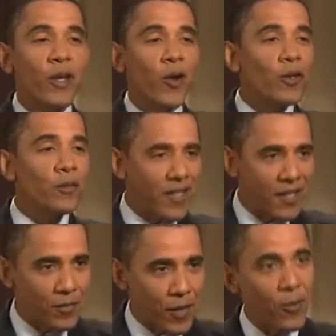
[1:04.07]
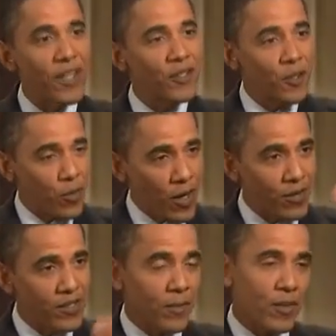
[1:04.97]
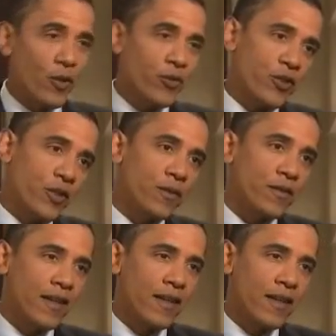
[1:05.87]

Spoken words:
me only because of my race? There are probably some of those too.